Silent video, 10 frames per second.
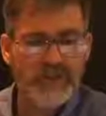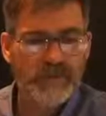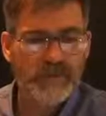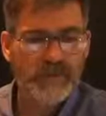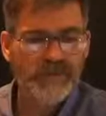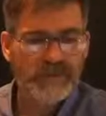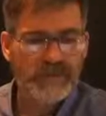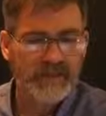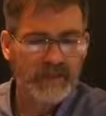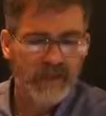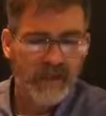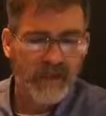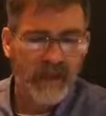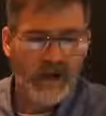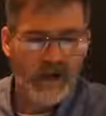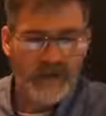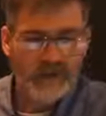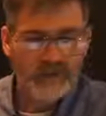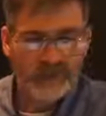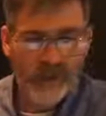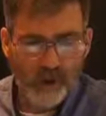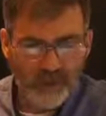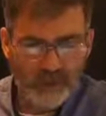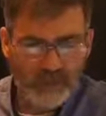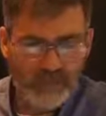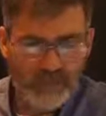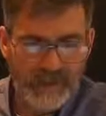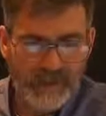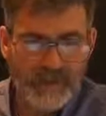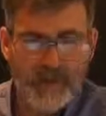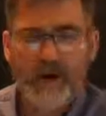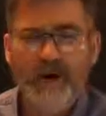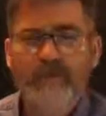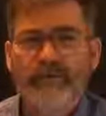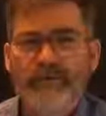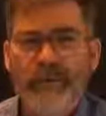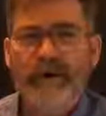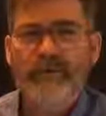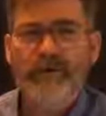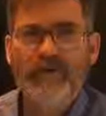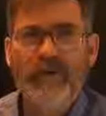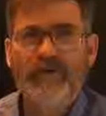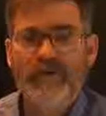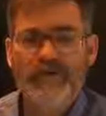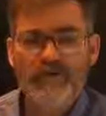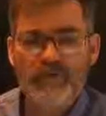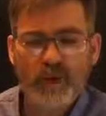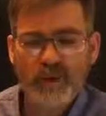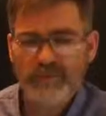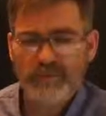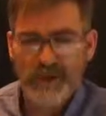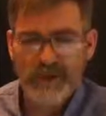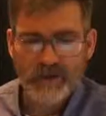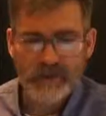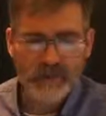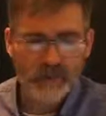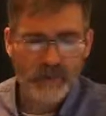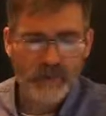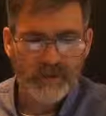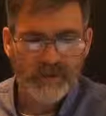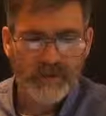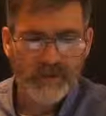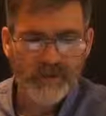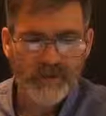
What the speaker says: Mikhail D. Has posted a chart from the Kremlin's website on his Twitter account.